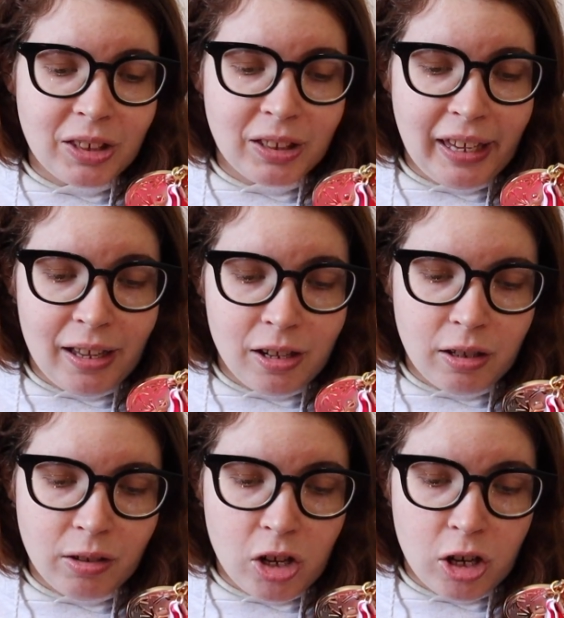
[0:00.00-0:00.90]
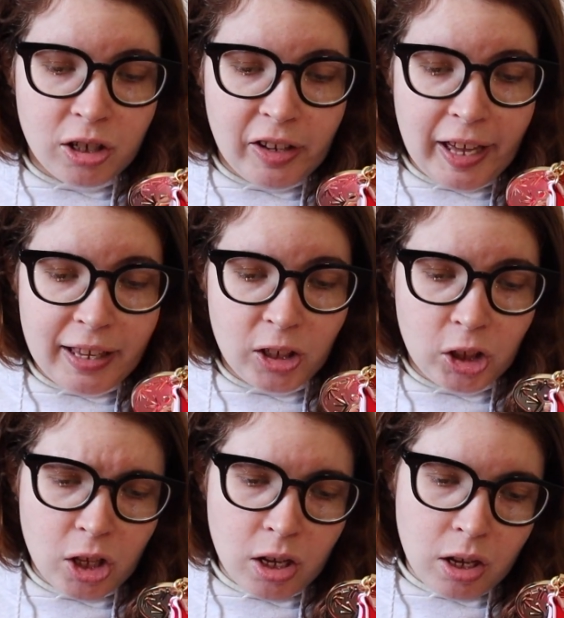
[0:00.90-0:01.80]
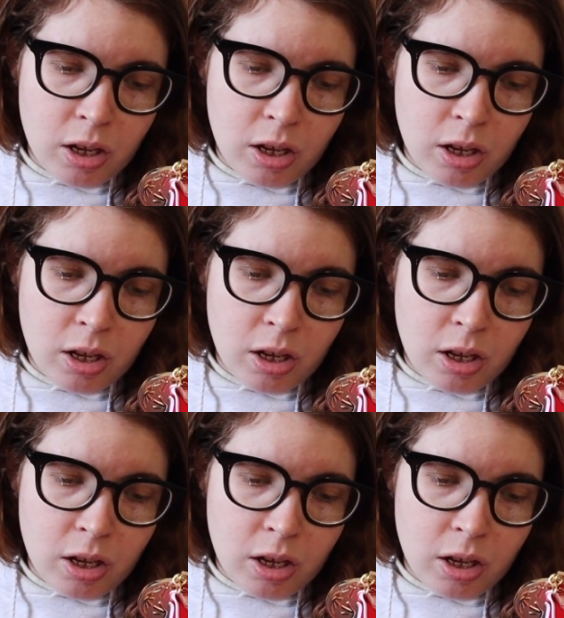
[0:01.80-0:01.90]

skill, chorus,